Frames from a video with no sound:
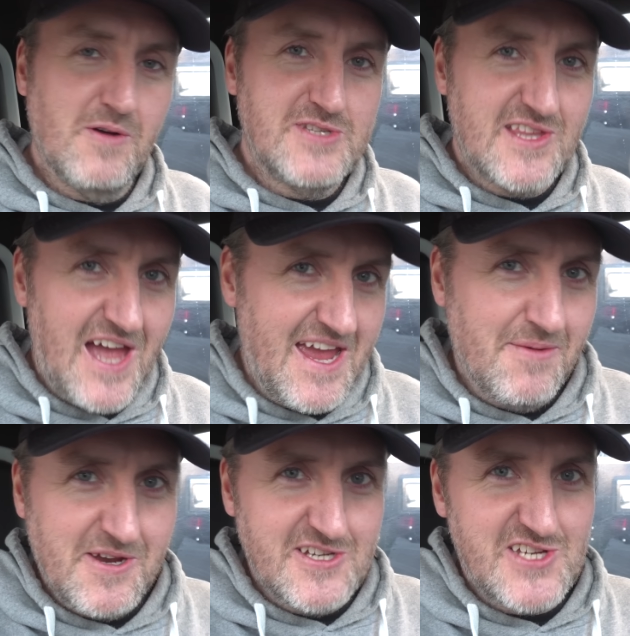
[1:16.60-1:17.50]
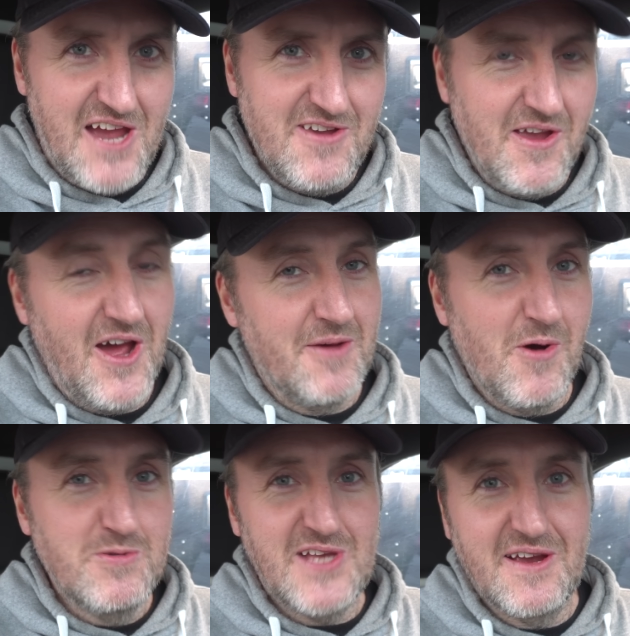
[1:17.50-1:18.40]
Well, today I'm going to show you, and I'm
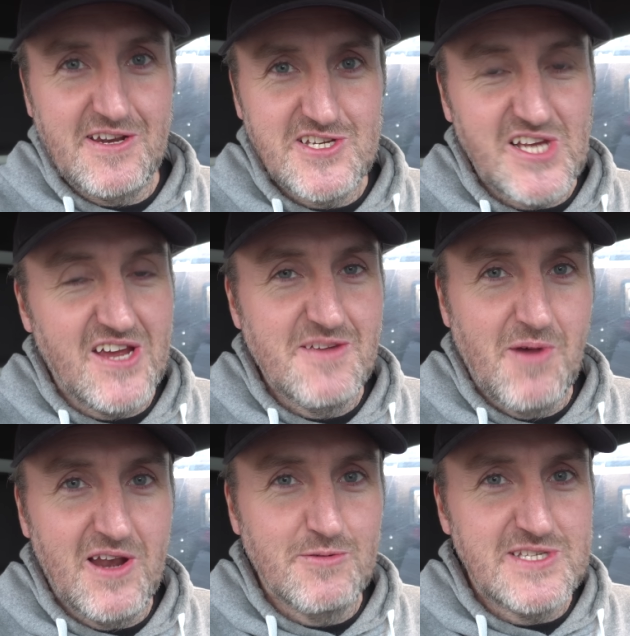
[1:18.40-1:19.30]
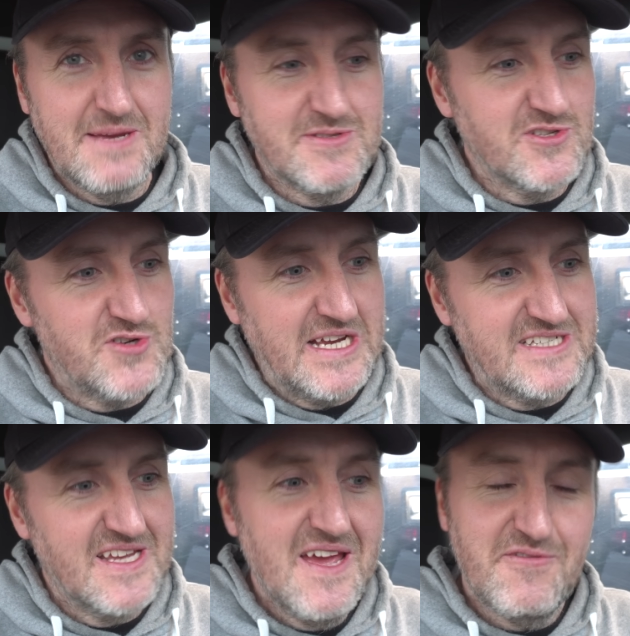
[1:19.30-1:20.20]
also going to show you my little tips and
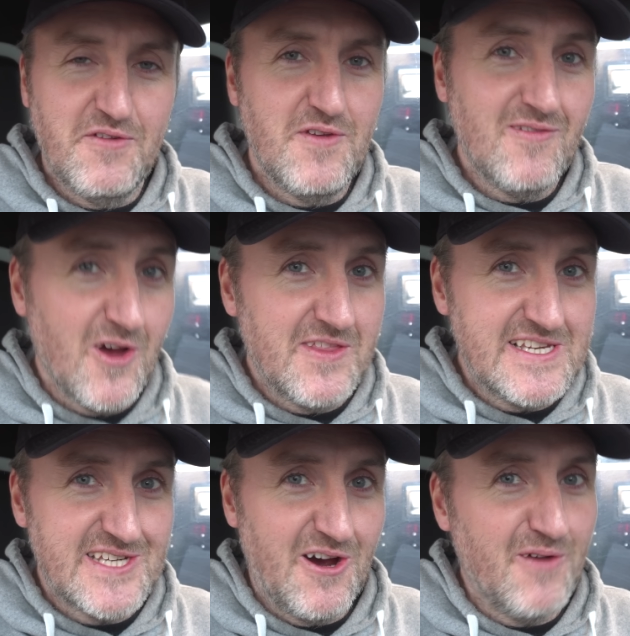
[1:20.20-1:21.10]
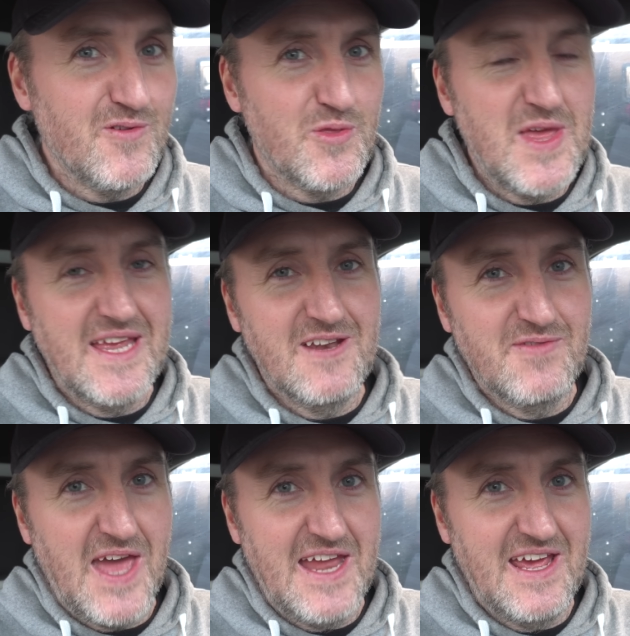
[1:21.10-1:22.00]
tricks for if you've got this car, if you're thinking
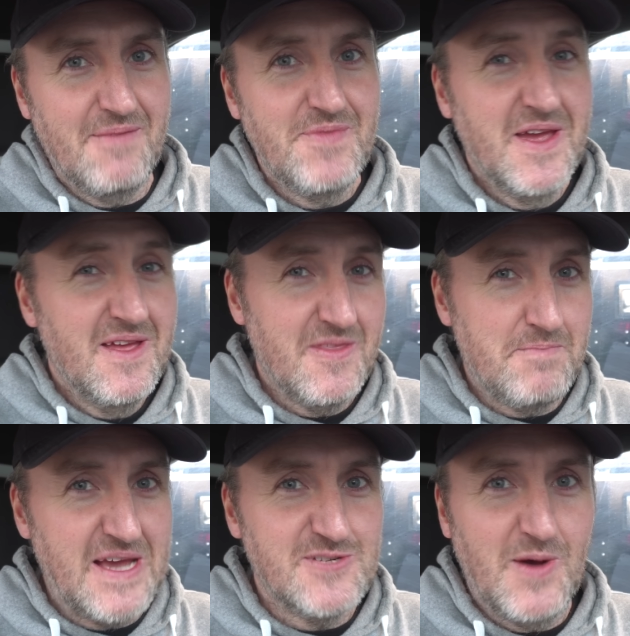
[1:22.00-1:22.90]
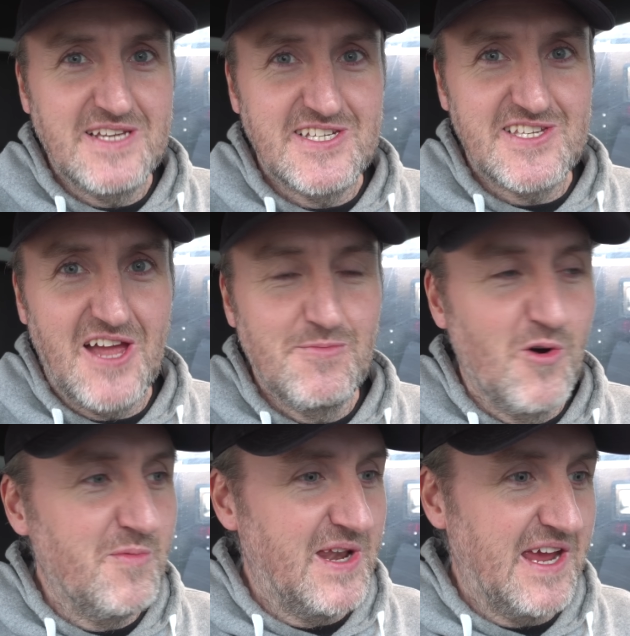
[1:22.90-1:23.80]
of getting it, the best way to stay
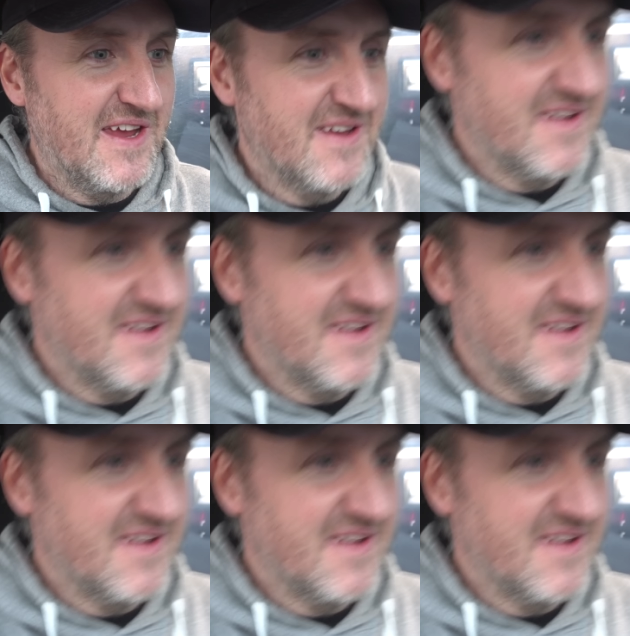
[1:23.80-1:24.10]
warm in it.